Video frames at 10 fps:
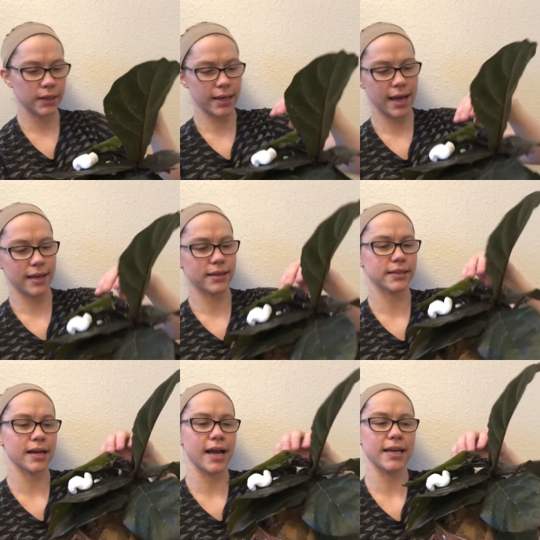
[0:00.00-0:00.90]
yeah,
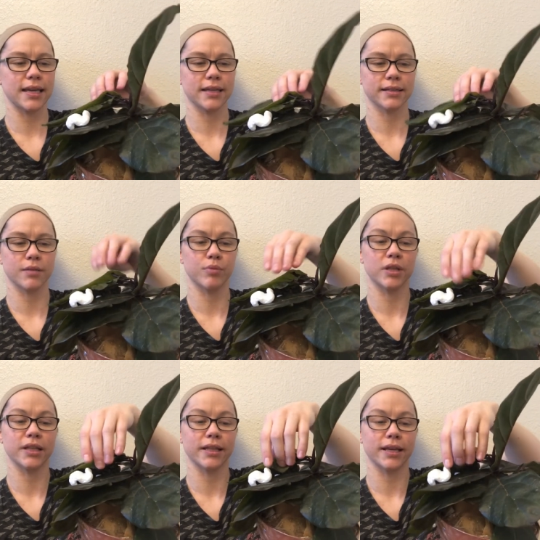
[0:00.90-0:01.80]
this guy, he is
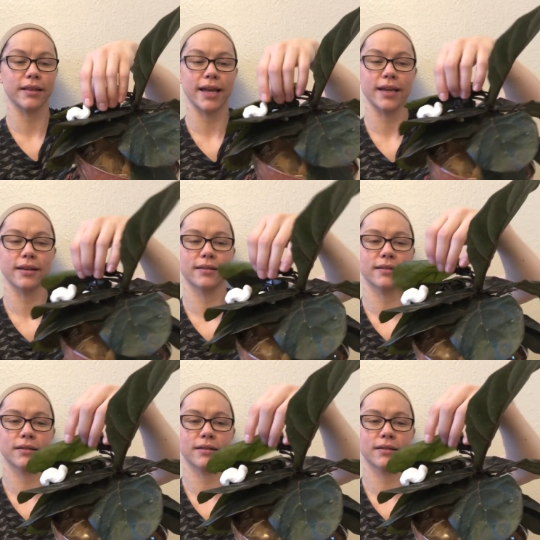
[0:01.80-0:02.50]
completely like